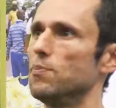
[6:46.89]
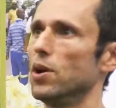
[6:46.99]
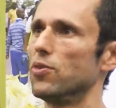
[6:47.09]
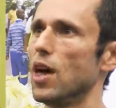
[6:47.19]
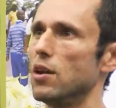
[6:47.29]

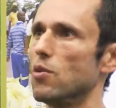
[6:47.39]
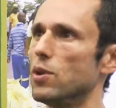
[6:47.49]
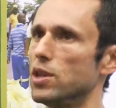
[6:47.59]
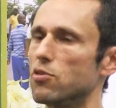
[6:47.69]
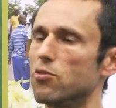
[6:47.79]
but that
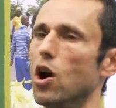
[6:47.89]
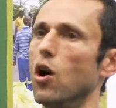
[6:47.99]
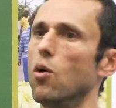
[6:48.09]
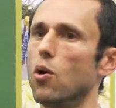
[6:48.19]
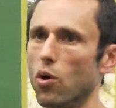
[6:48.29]
we
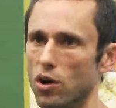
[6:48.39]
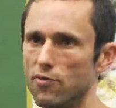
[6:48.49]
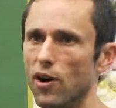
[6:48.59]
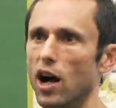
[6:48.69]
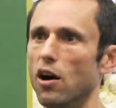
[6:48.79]
grow or
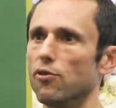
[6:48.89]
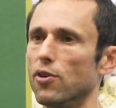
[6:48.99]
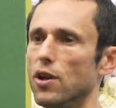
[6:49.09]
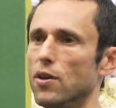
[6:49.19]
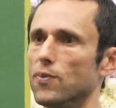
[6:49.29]
evolve
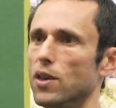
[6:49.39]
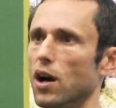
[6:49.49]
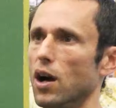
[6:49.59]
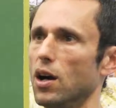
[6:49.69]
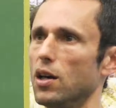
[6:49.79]

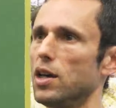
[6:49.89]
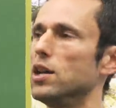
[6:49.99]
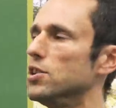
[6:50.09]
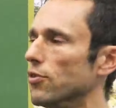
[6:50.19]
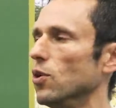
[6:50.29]

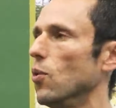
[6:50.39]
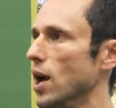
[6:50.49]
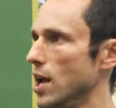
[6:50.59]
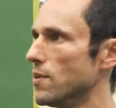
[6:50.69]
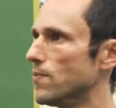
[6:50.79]
in a different
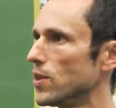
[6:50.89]
way.